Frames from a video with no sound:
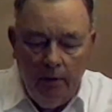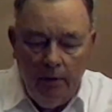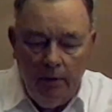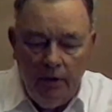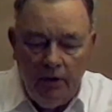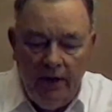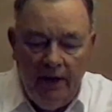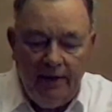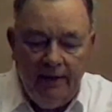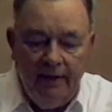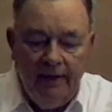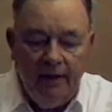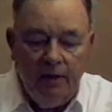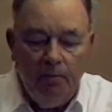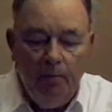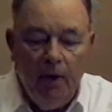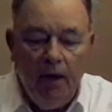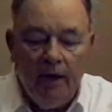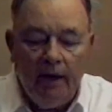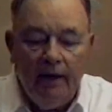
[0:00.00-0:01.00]
set this
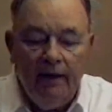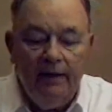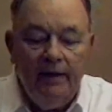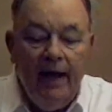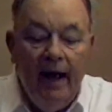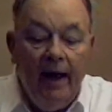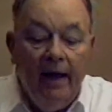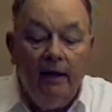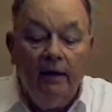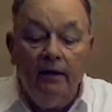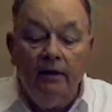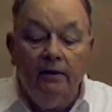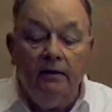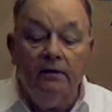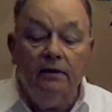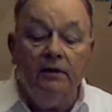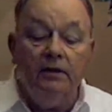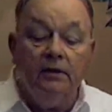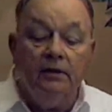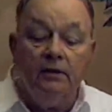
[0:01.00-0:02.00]
bucket down
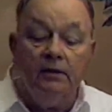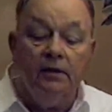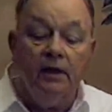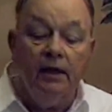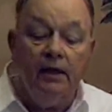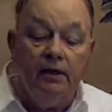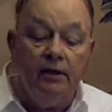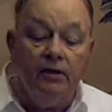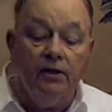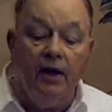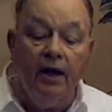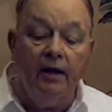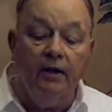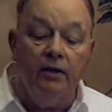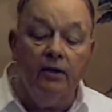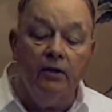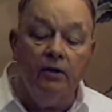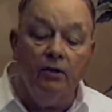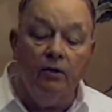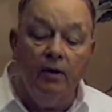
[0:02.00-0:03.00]
and said
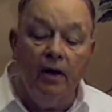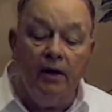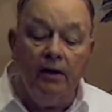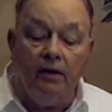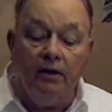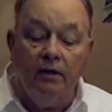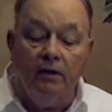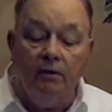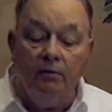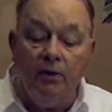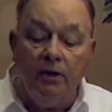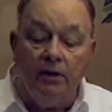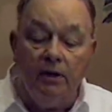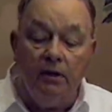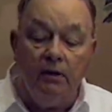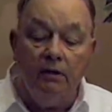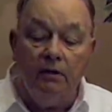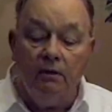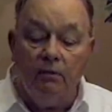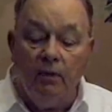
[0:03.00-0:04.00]
to the rest of them, he
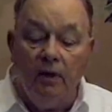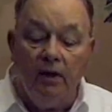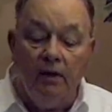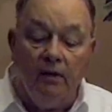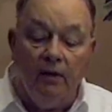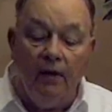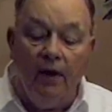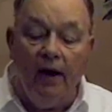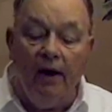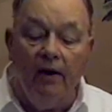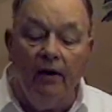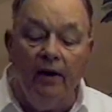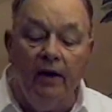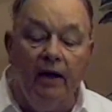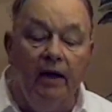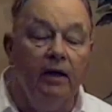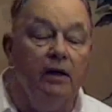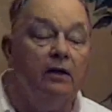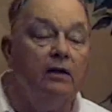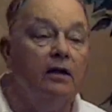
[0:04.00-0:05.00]
said, well, there it
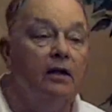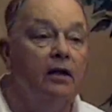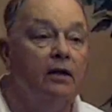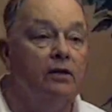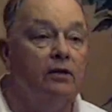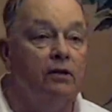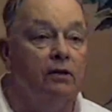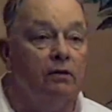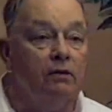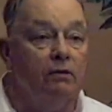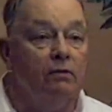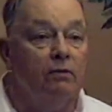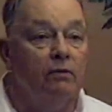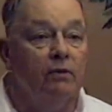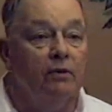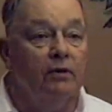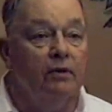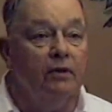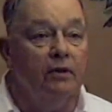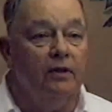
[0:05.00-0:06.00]
is. There's your
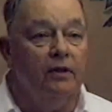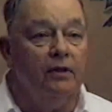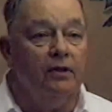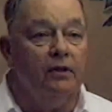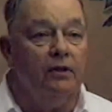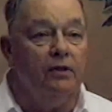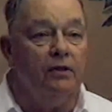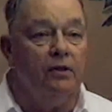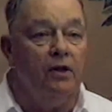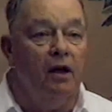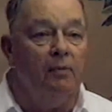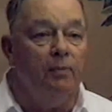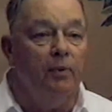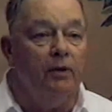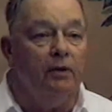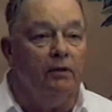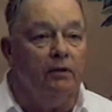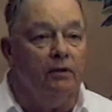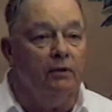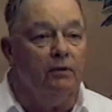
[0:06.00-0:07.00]

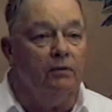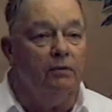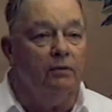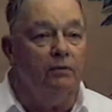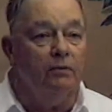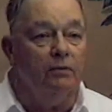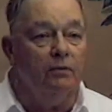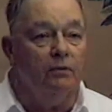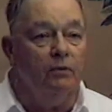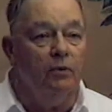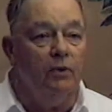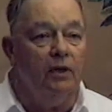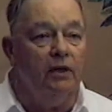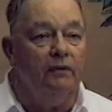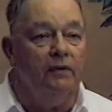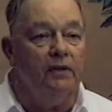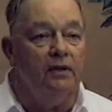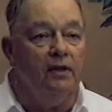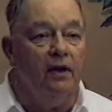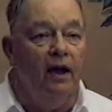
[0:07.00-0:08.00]
supper, or
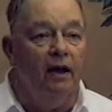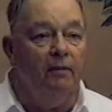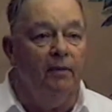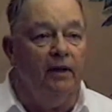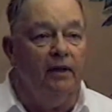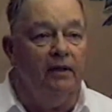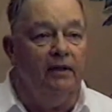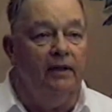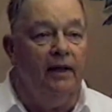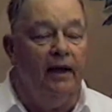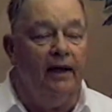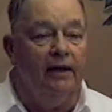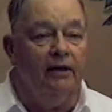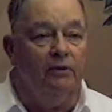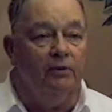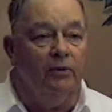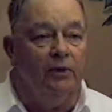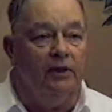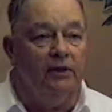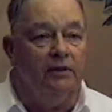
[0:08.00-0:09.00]
whatever time of the day
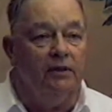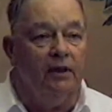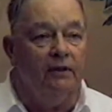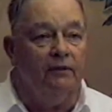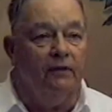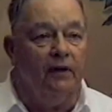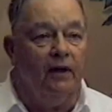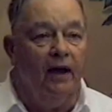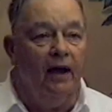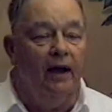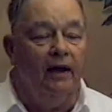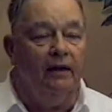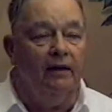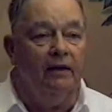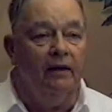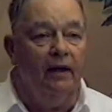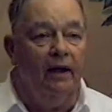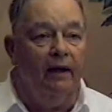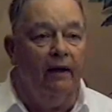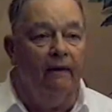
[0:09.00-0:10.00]
it was. I've
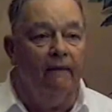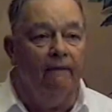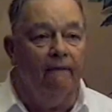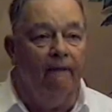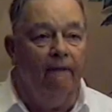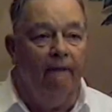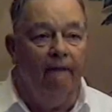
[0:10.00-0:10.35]
forgotten now.